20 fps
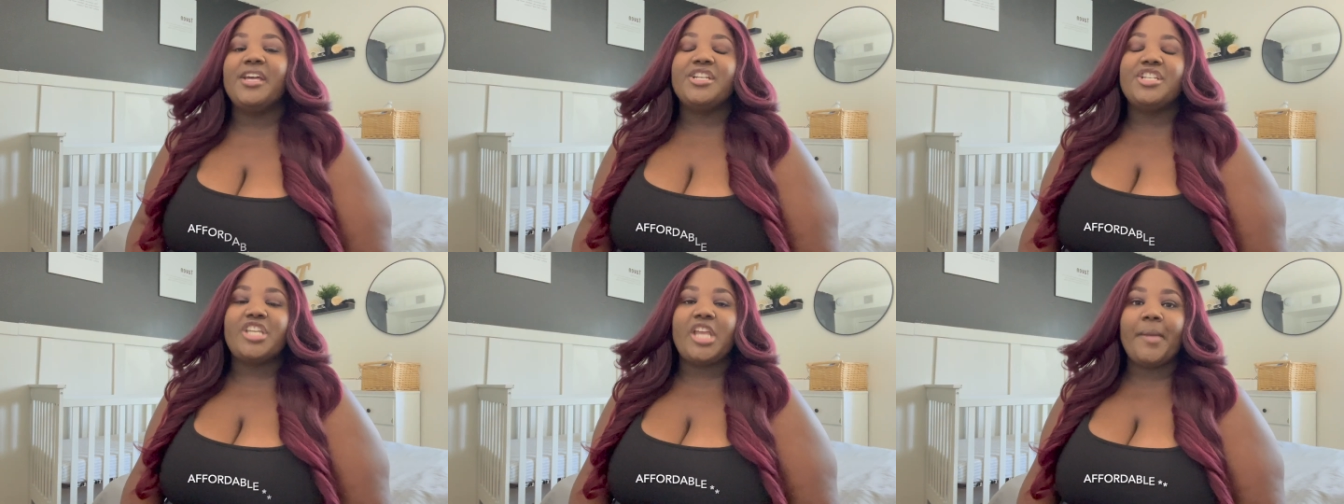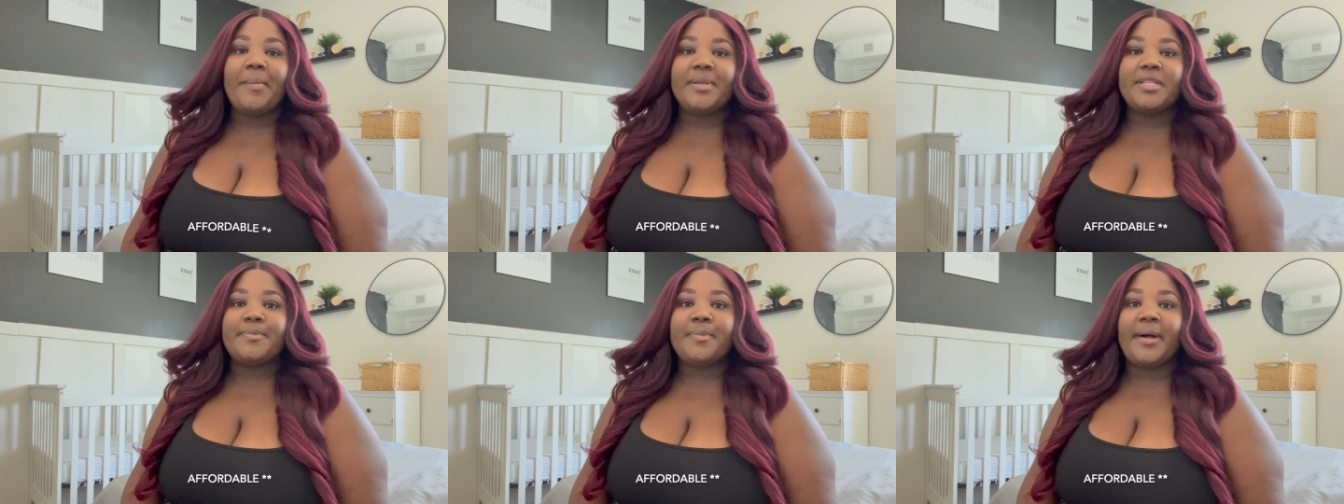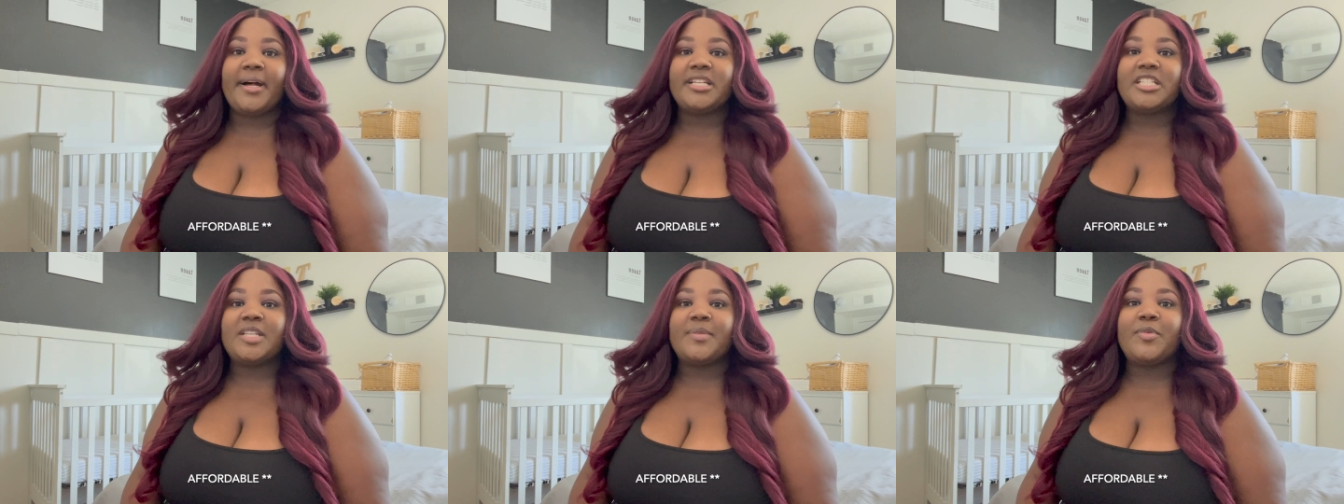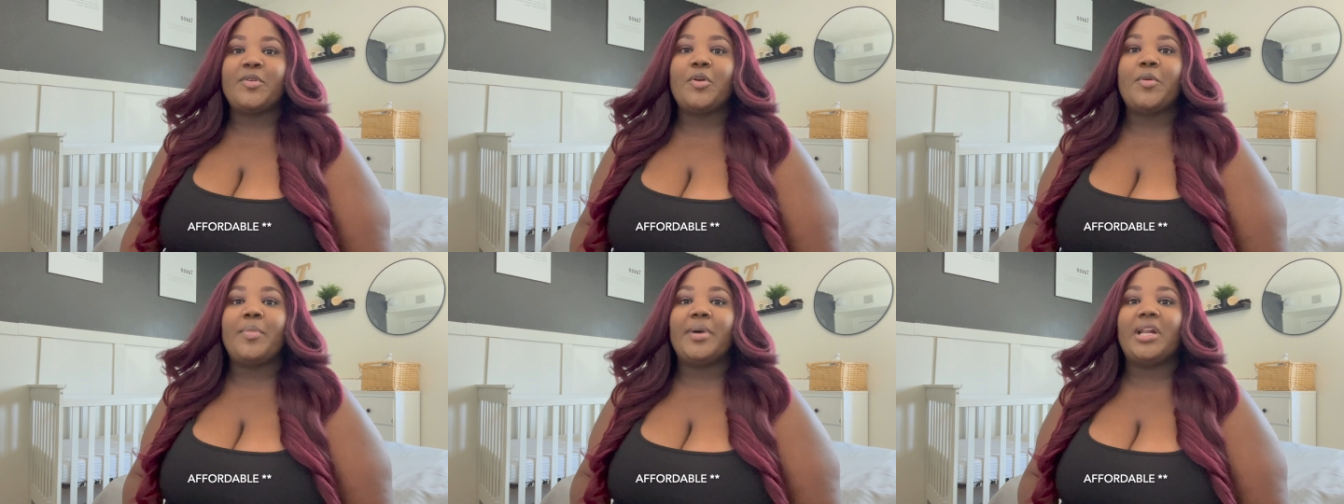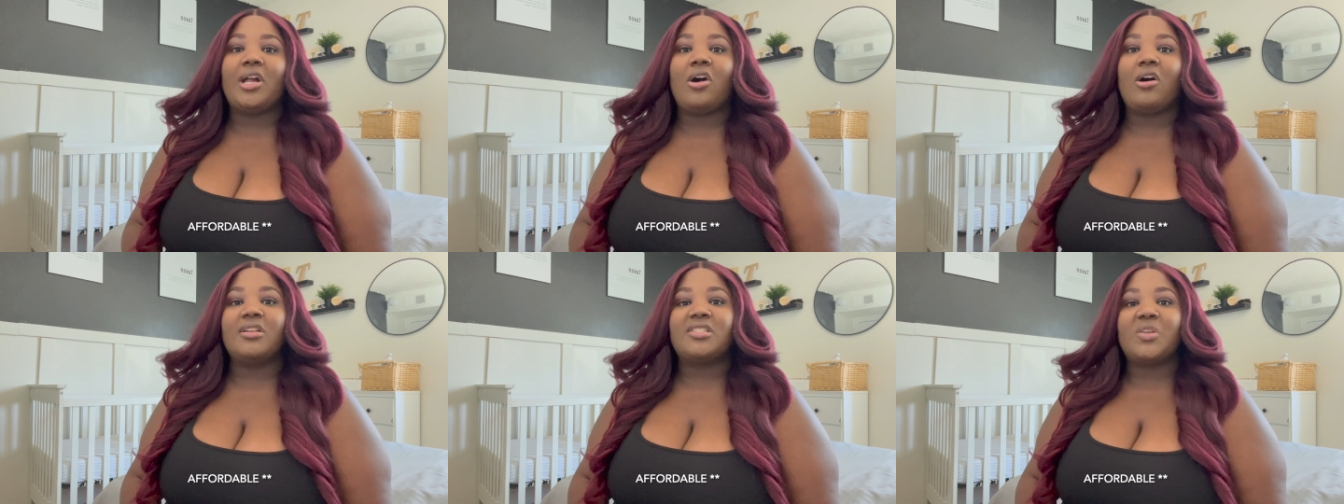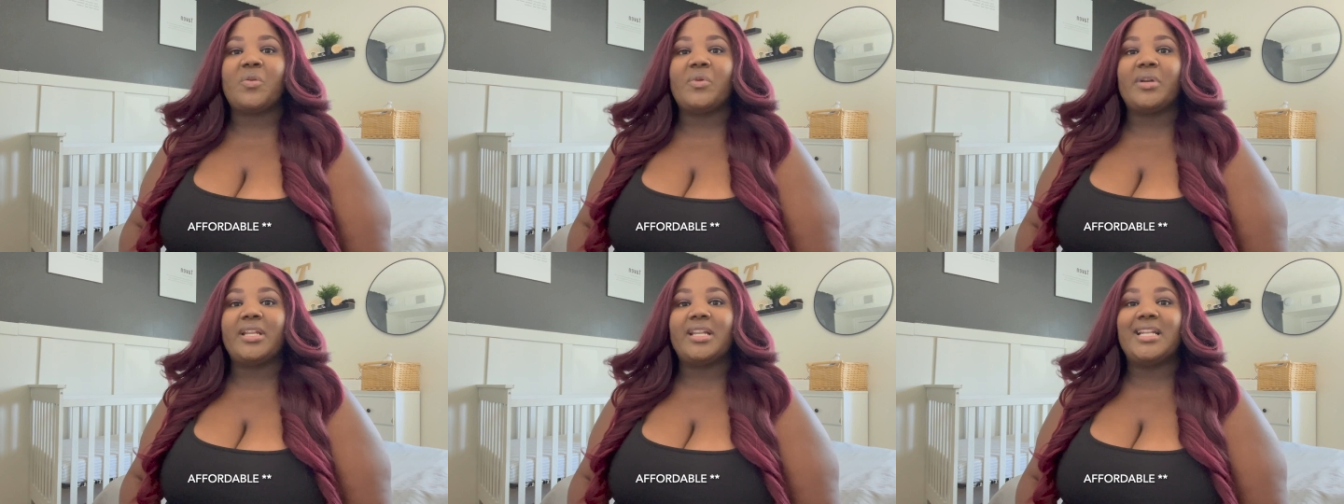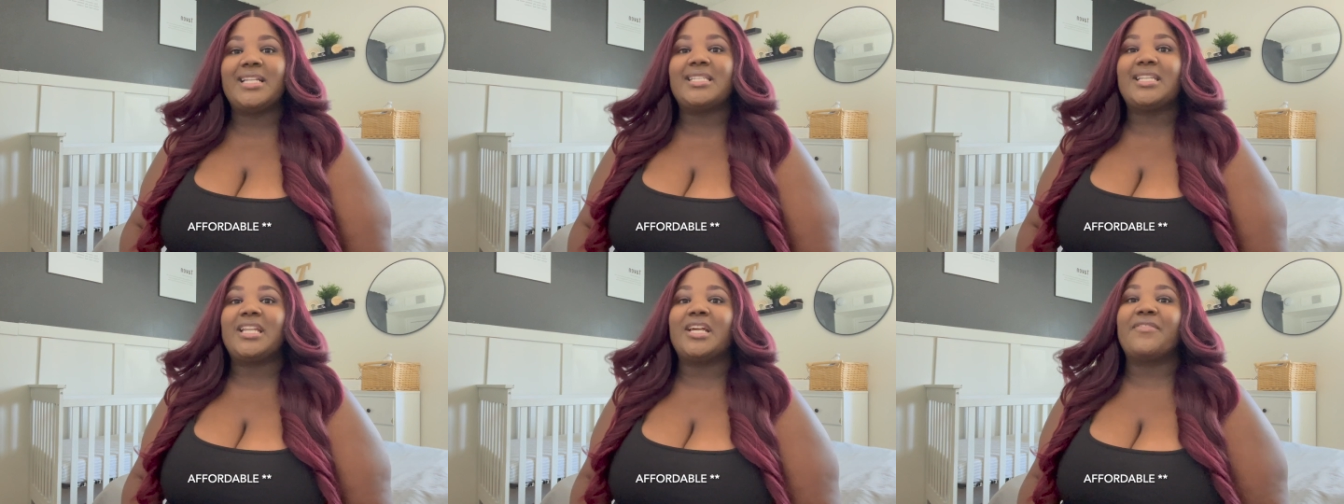cheap as possible, but I also wanted
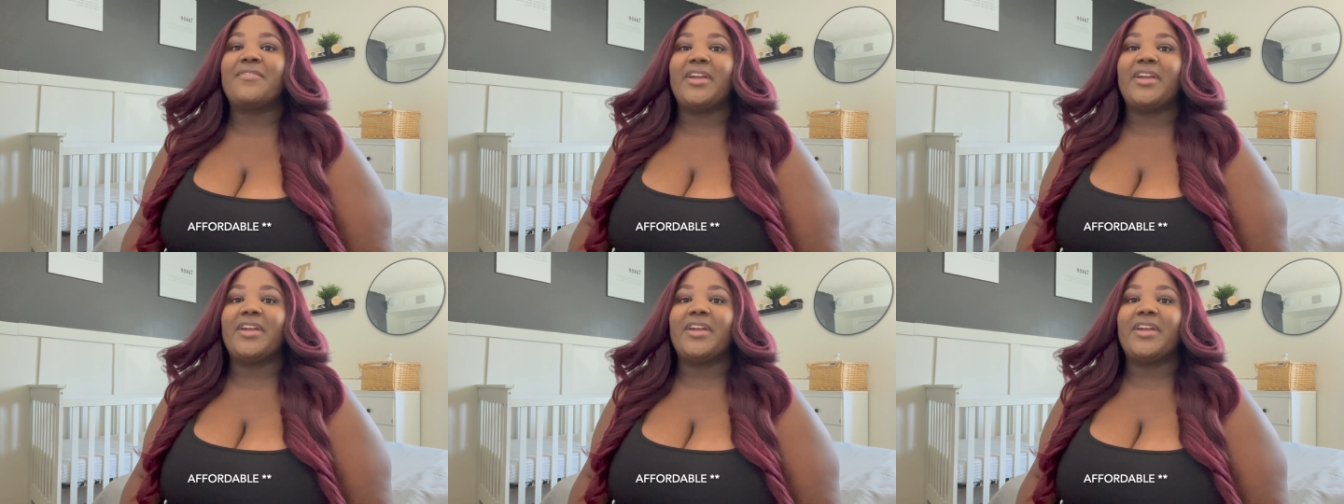it to look